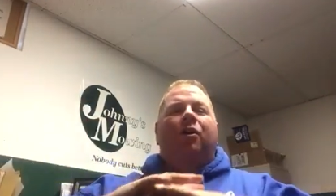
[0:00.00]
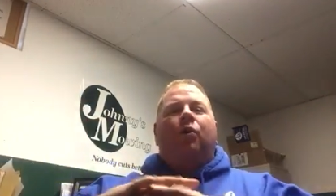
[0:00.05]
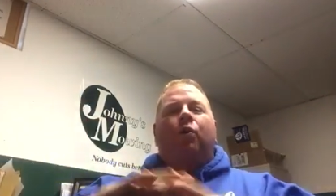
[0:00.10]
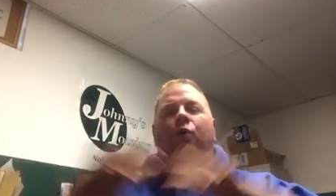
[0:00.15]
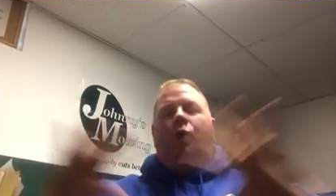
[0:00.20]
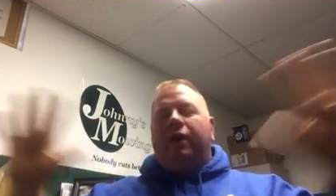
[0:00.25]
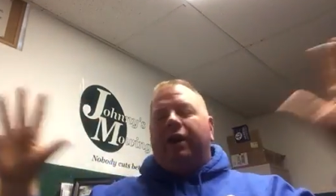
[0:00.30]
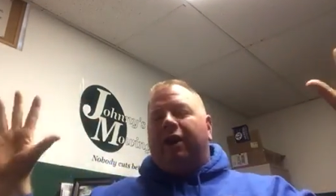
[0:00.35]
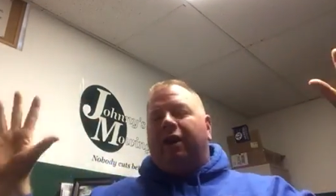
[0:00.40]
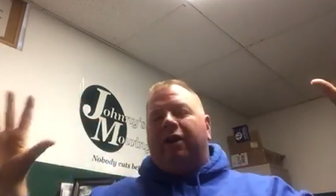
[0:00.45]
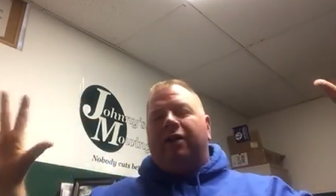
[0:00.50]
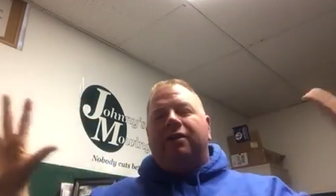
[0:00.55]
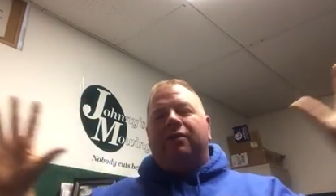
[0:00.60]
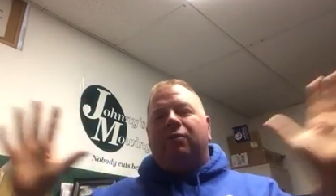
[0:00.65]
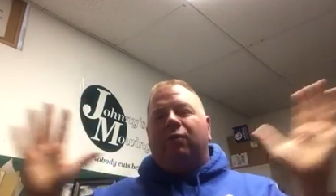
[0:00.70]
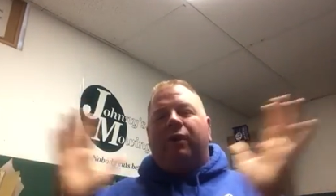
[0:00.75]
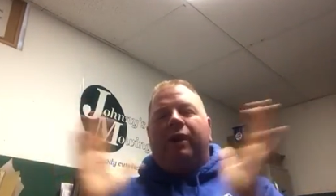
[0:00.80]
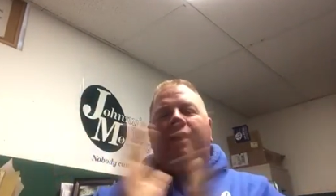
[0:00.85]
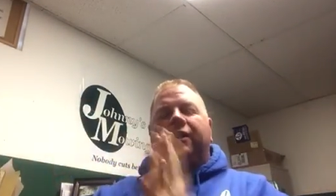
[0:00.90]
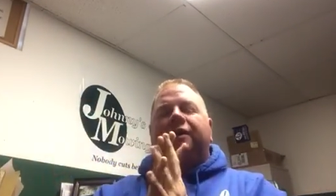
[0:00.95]

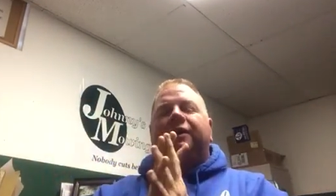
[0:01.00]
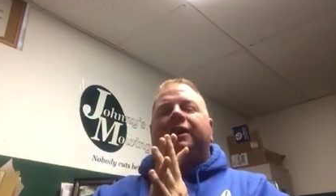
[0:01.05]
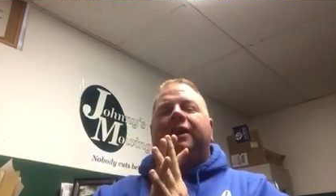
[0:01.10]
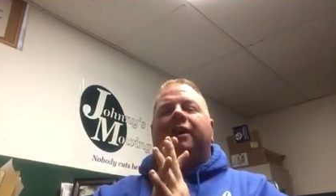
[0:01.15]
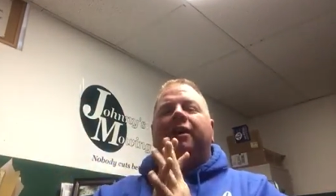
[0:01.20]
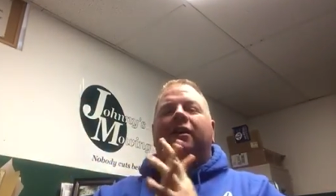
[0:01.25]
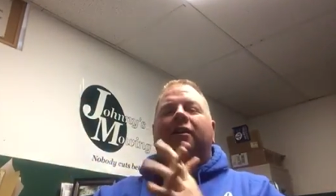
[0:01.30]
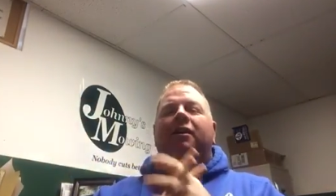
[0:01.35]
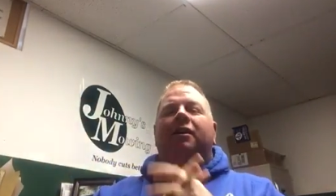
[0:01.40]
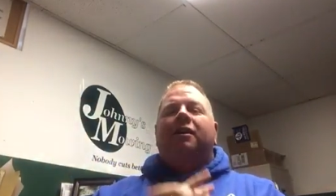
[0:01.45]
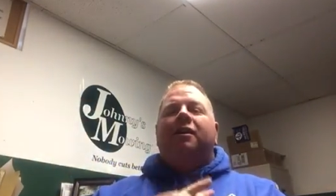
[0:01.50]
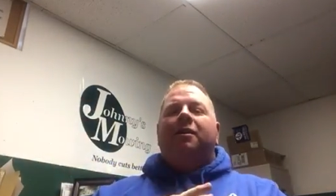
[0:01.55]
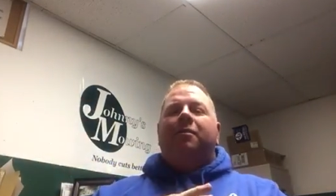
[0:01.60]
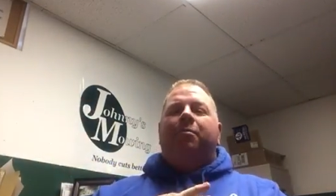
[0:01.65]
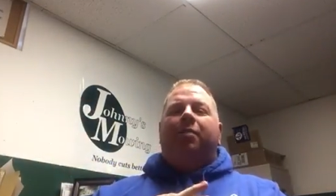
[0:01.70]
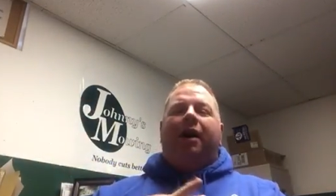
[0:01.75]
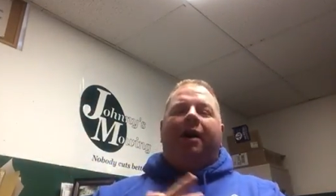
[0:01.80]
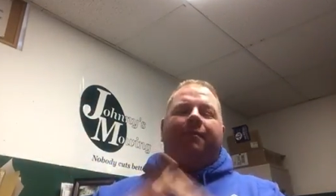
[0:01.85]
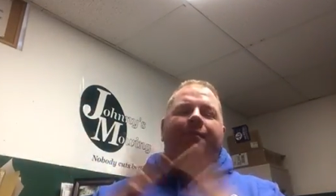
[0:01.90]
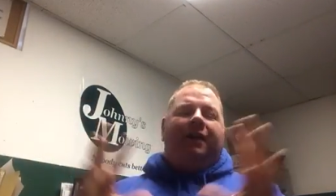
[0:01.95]
Weird, weird year,
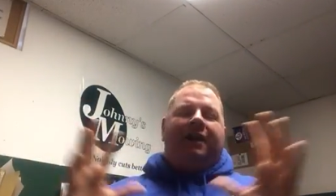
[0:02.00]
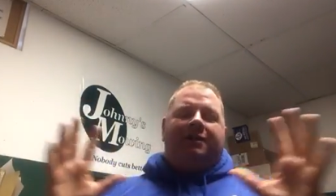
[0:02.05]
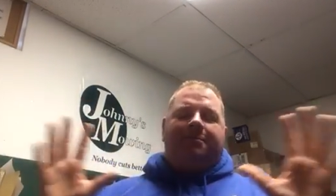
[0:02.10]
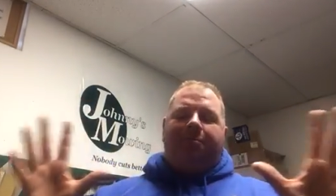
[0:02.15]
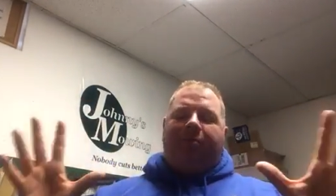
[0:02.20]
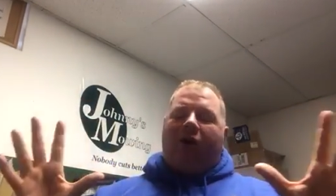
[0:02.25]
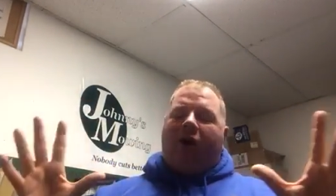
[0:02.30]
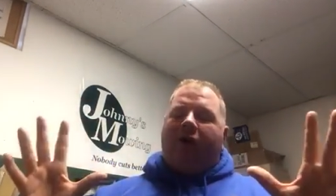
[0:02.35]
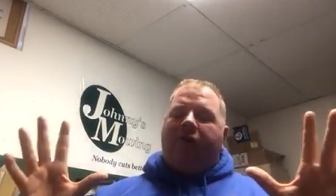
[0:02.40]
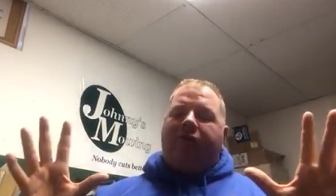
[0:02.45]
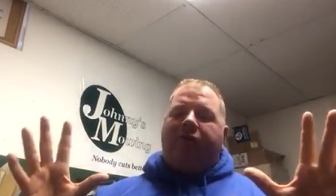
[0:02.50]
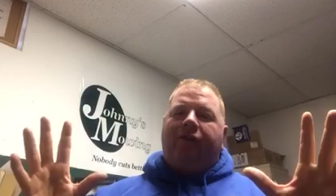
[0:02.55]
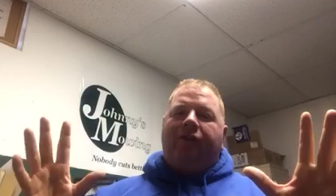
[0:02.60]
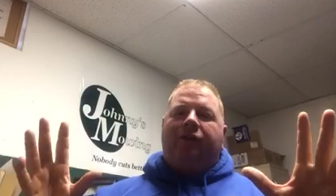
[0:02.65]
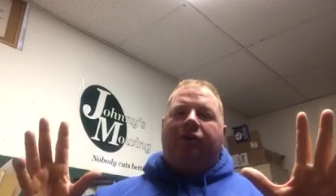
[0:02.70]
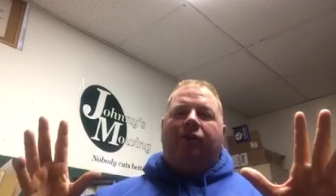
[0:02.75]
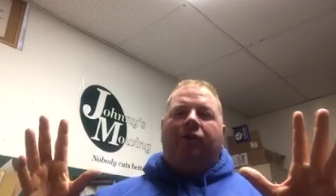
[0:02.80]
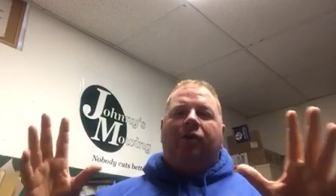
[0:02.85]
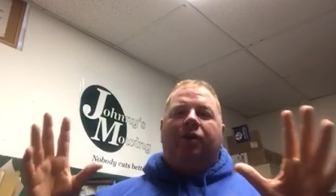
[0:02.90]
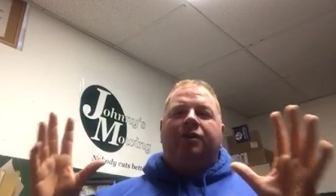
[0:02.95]
but it's par for
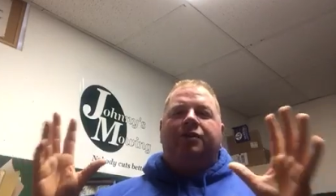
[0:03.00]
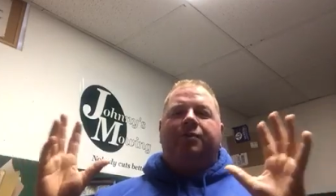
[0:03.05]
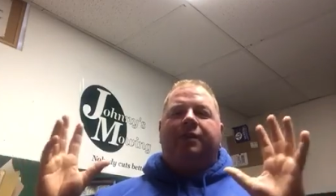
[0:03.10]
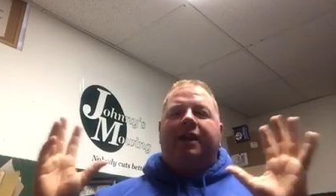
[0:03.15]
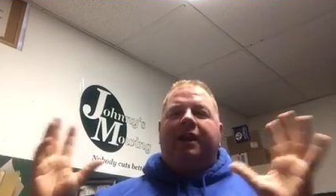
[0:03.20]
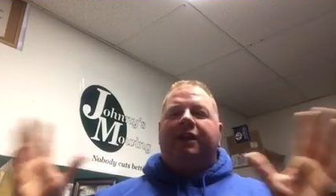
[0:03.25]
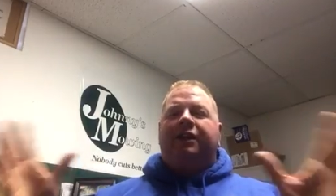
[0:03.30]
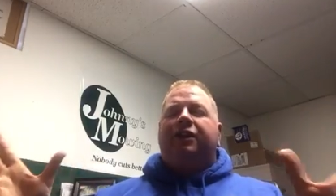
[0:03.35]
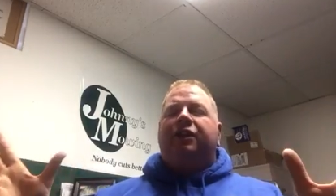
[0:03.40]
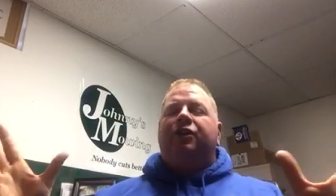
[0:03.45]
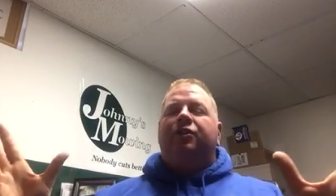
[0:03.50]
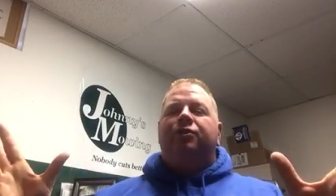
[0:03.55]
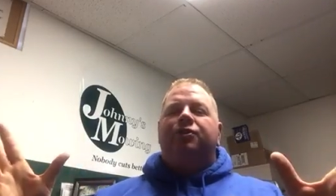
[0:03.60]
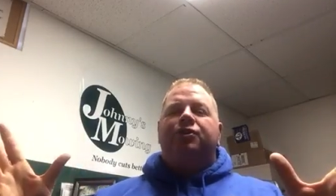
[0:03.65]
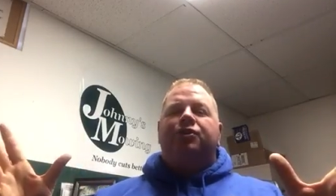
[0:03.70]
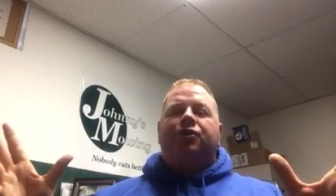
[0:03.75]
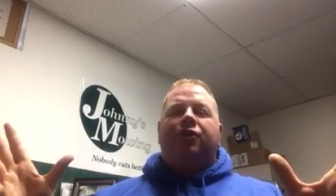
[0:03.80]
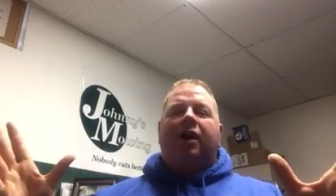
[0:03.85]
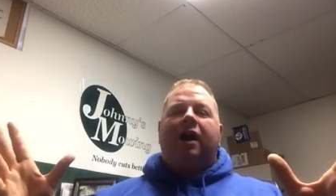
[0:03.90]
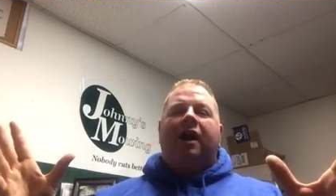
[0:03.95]
the course. We had a
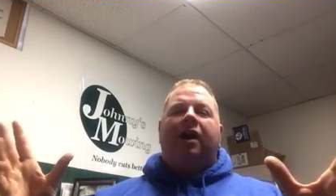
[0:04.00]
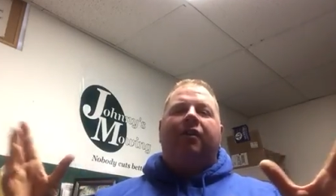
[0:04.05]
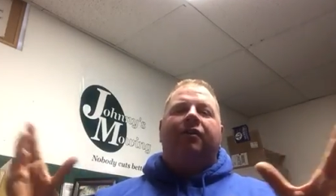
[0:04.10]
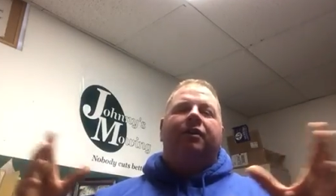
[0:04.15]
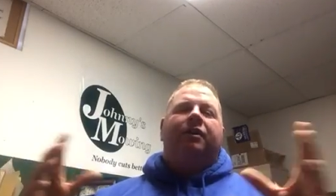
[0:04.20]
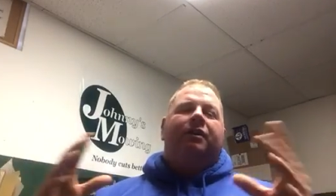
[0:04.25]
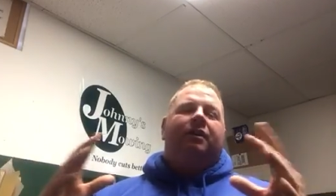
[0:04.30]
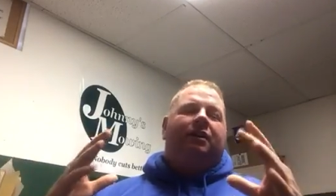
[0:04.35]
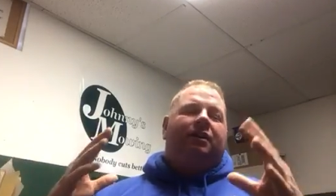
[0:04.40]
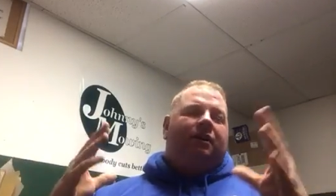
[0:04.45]
huge drought.